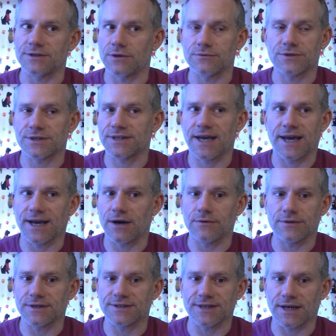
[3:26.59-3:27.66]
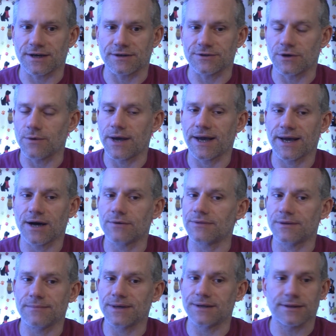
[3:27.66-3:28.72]
Don't just hang out in the center. Don't hang out in
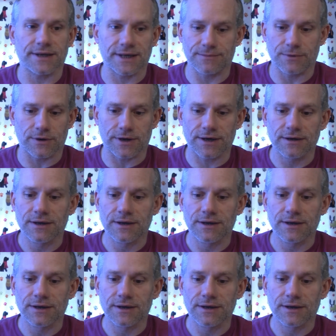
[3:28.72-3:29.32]
the middle anymore.